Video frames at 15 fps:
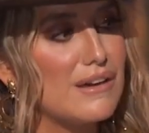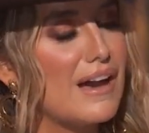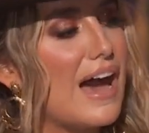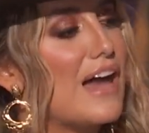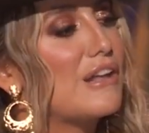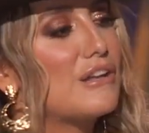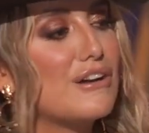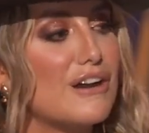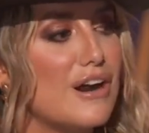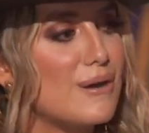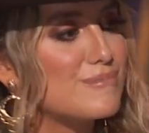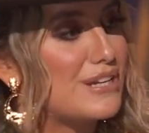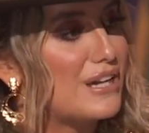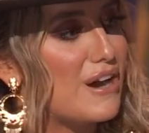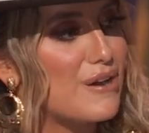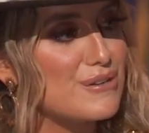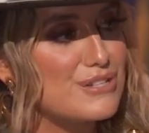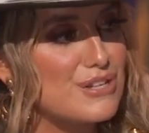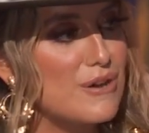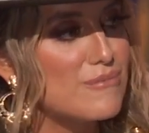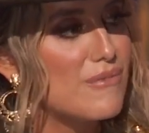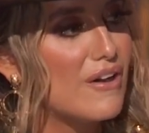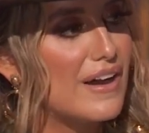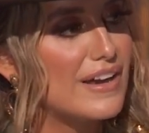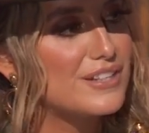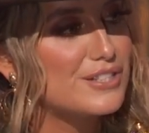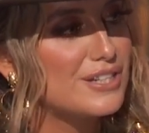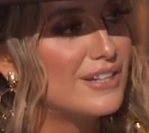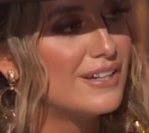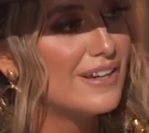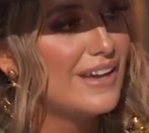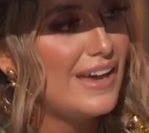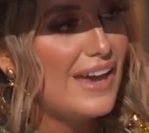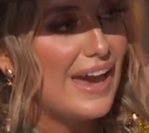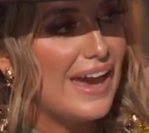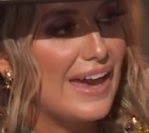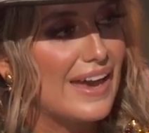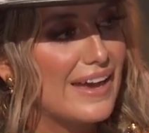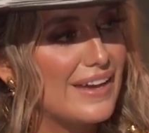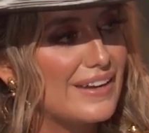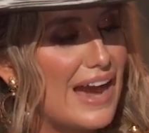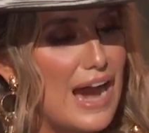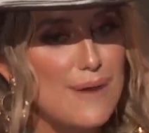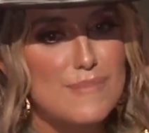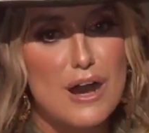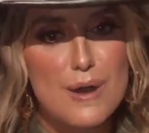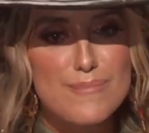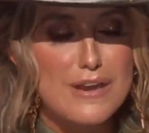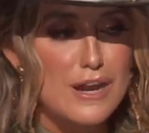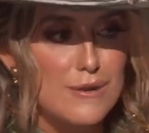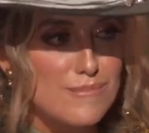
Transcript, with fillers: I look up to y'all so much. And I'm up here